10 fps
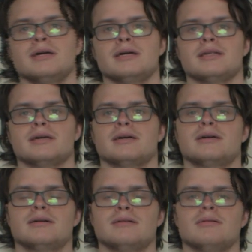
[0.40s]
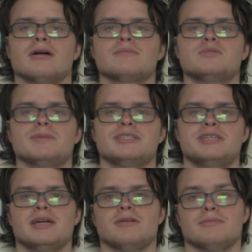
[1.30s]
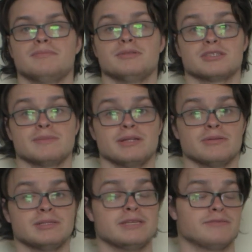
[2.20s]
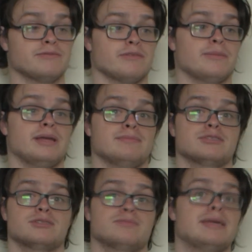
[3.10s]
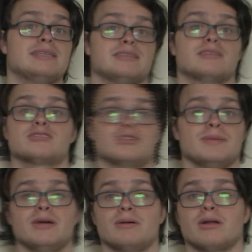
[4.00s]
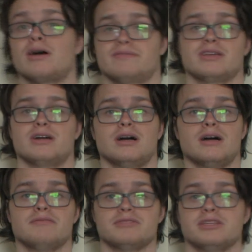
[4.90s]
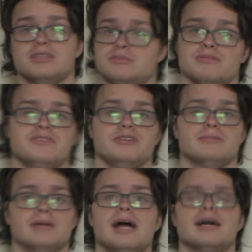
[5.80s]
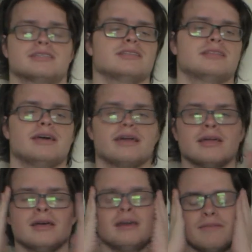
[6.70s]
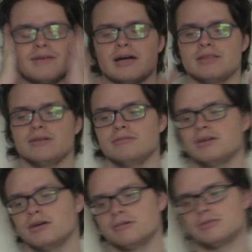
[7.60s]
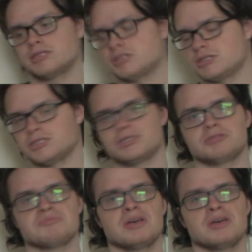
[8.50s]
Alright, welcome to my channel. This is going to be a little different for me. I'm just basically just going to be going off the cuff with this review reaction thing. Got no notes,